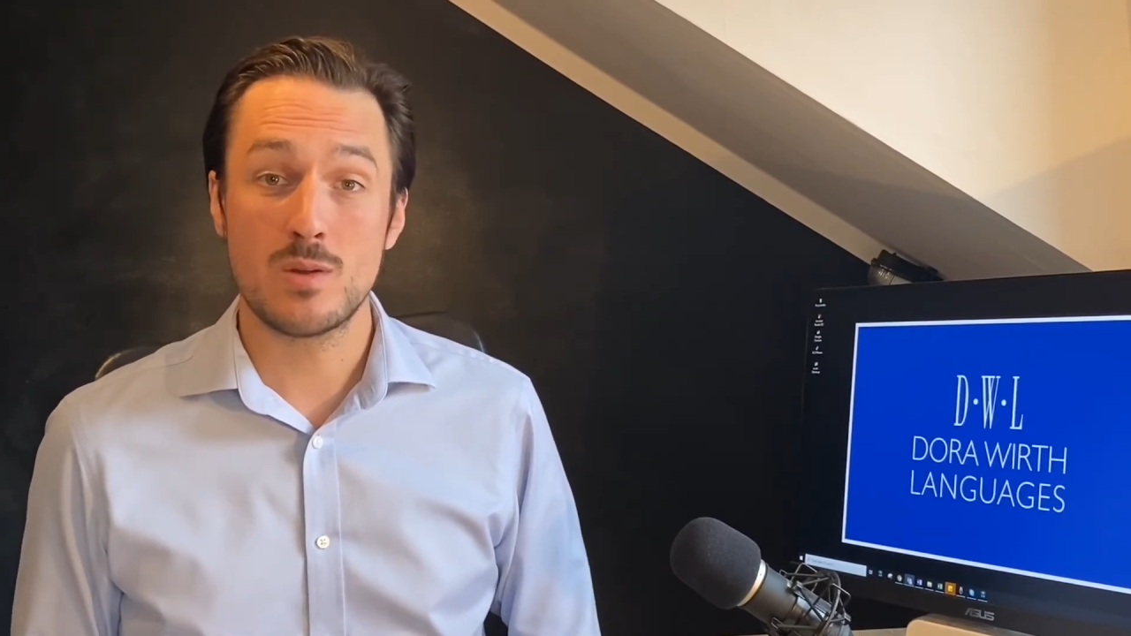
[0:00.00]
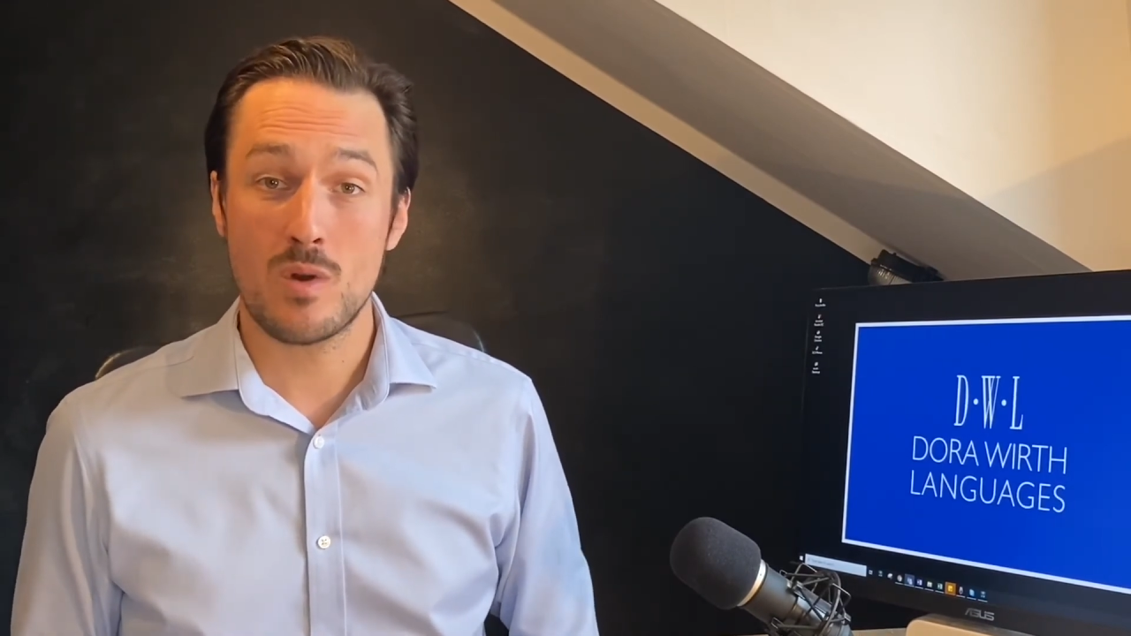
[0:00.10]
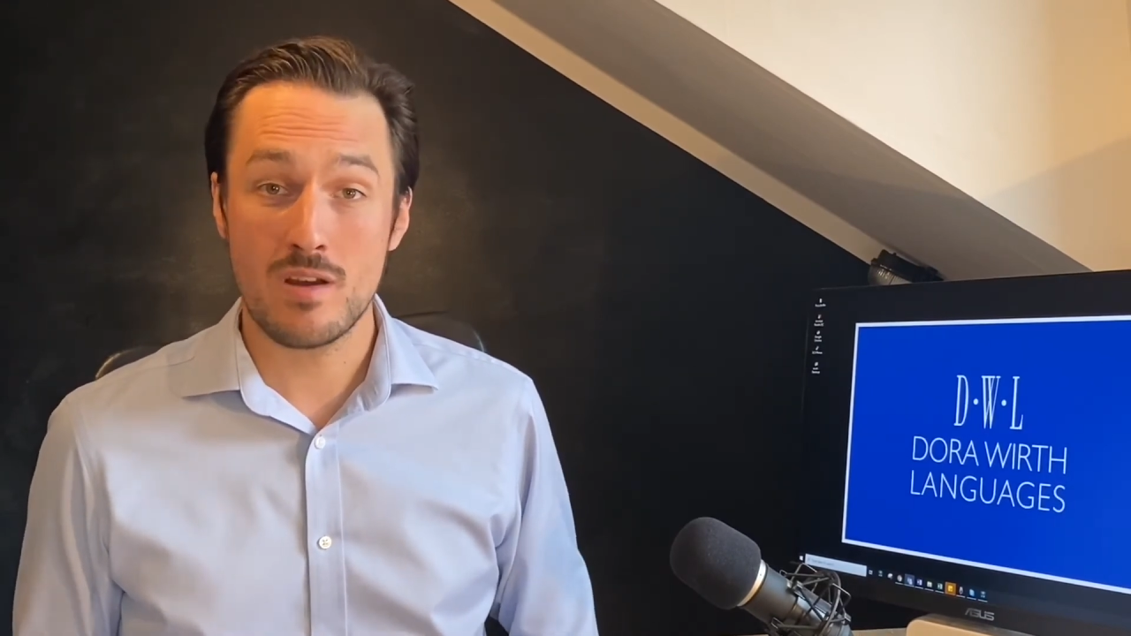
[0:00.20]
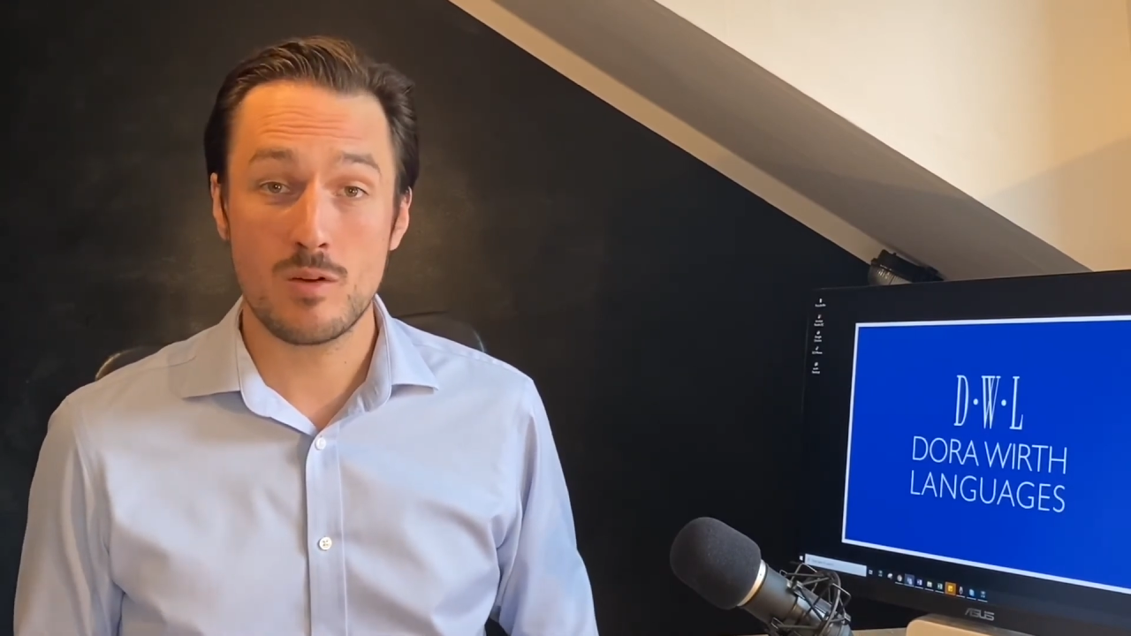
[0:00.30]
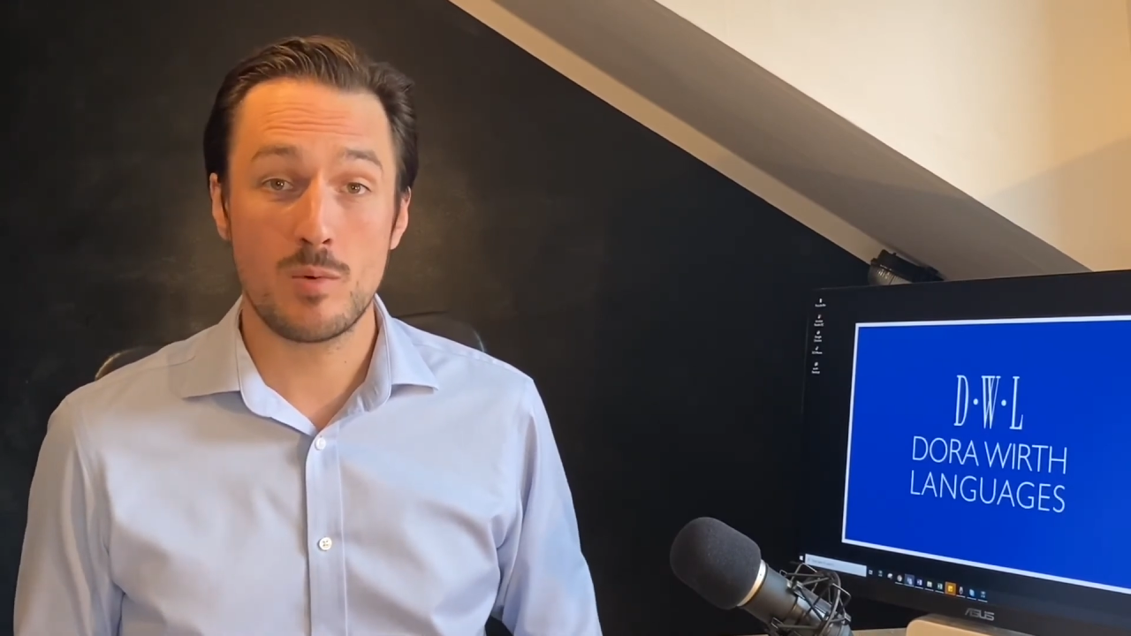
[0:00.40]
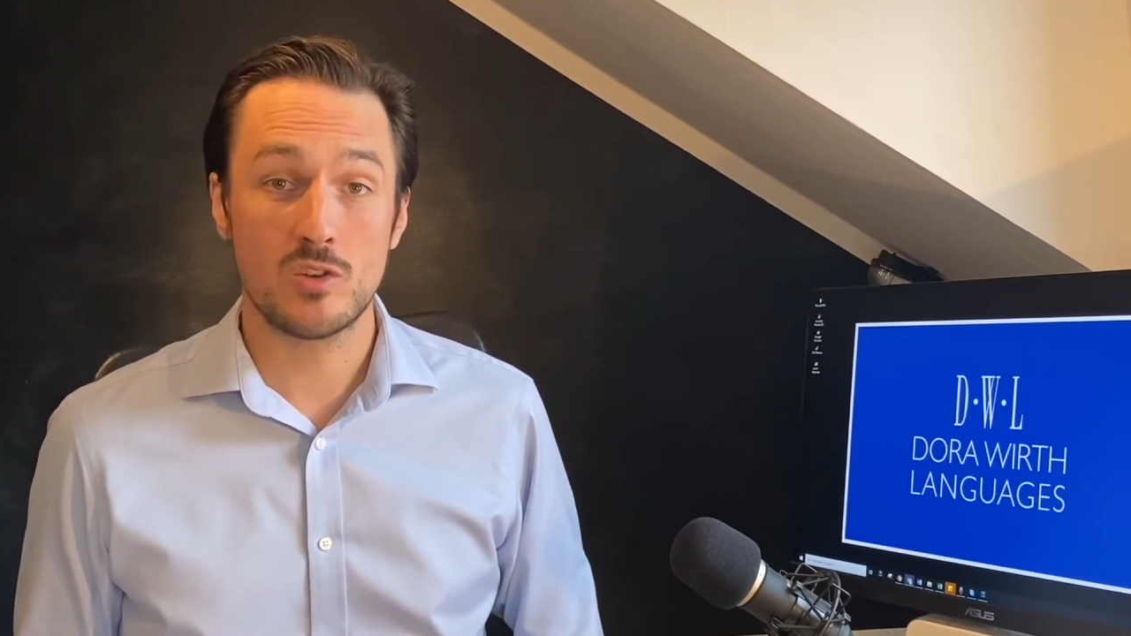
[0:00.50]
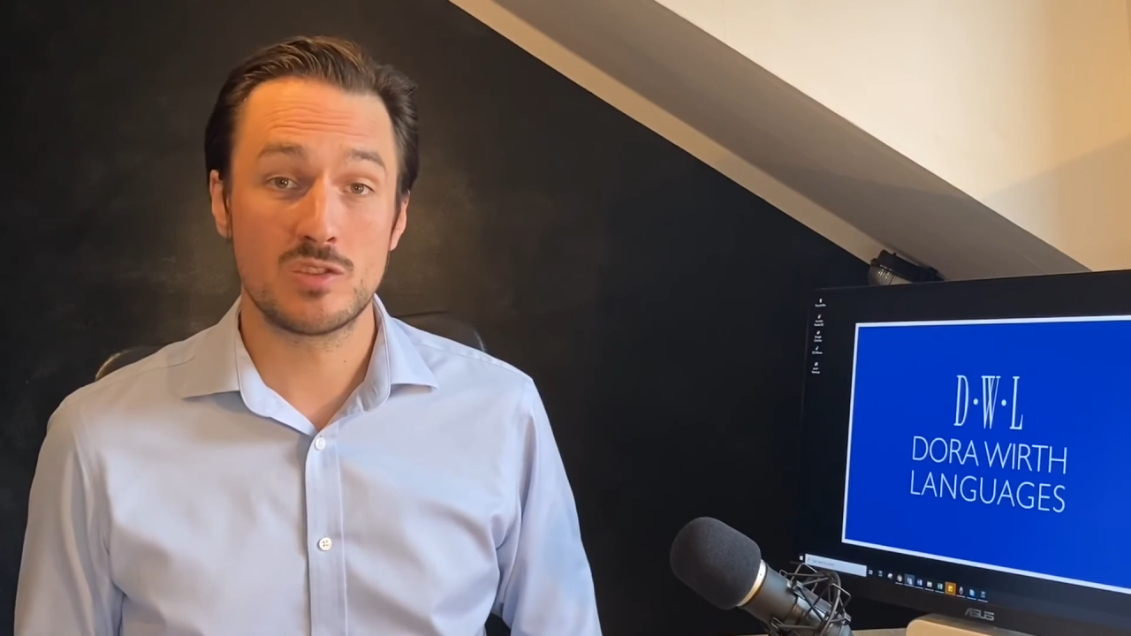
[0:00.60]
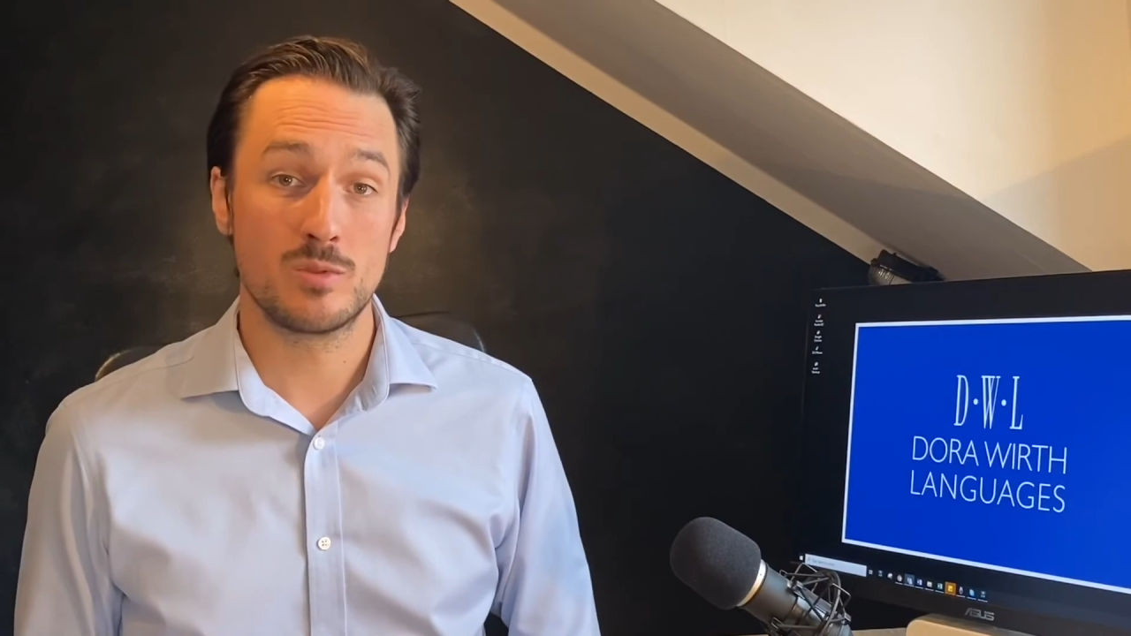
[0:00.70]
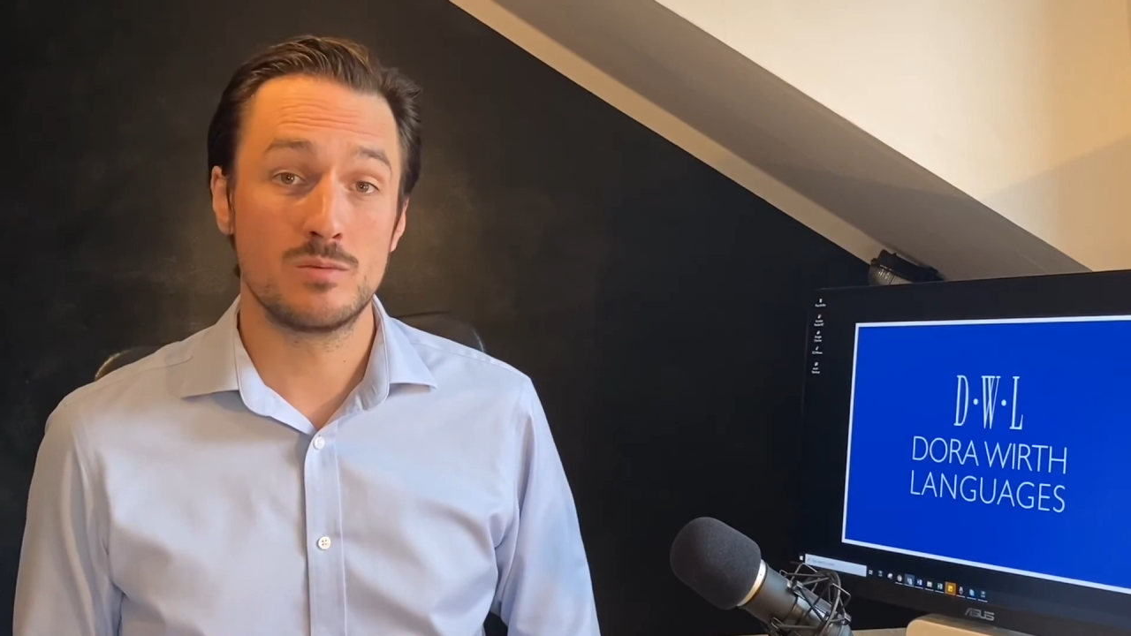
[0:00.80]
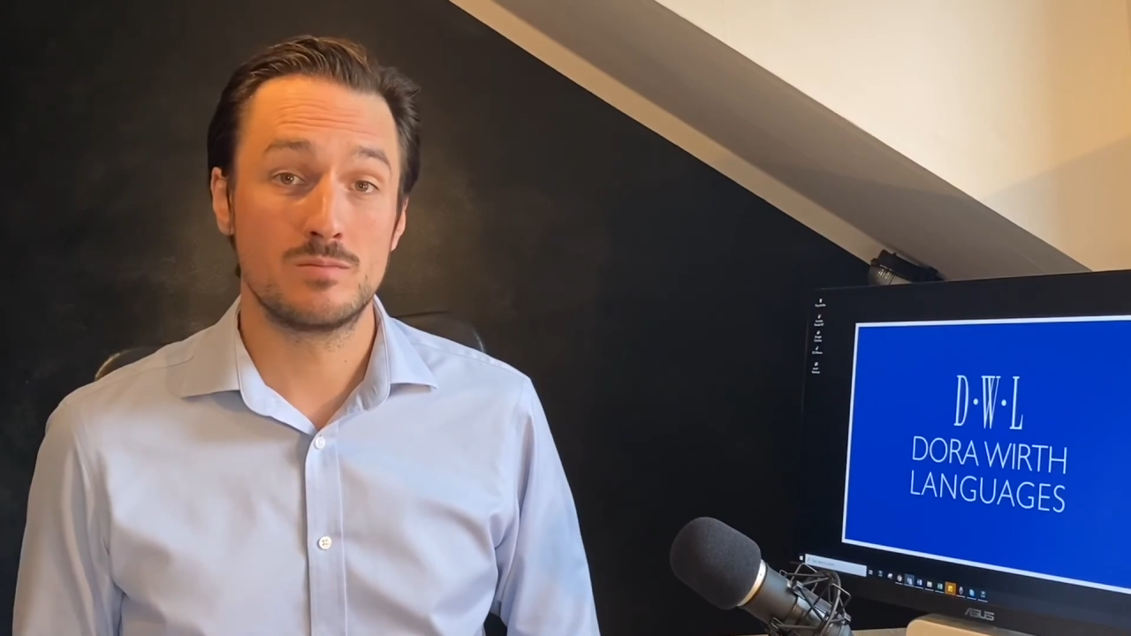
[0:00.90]
wherever
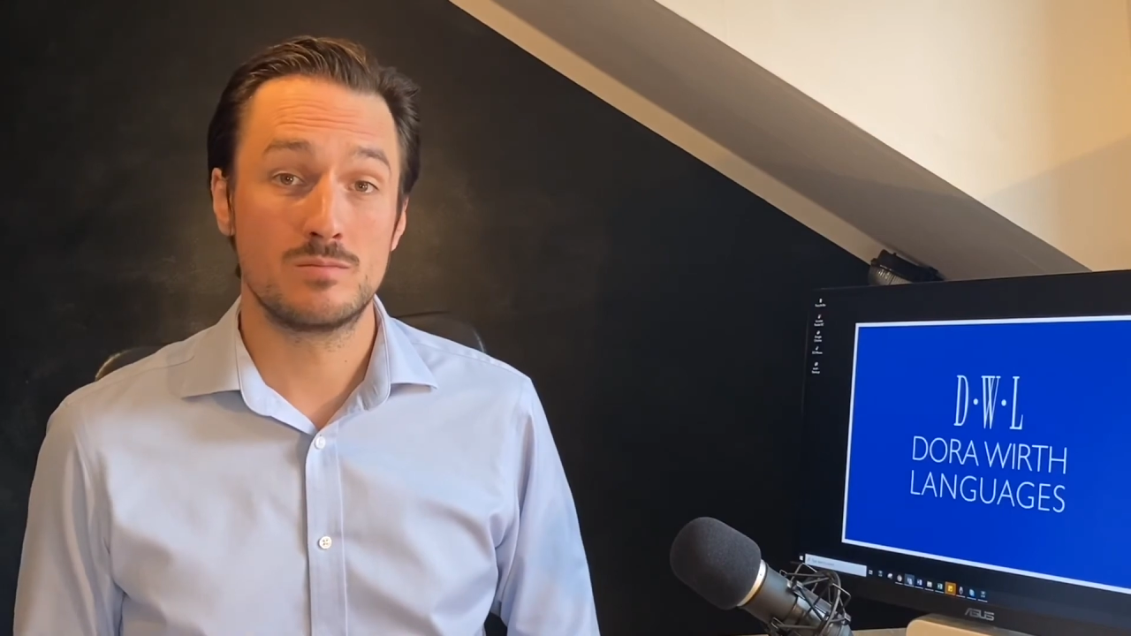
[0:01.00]
possible.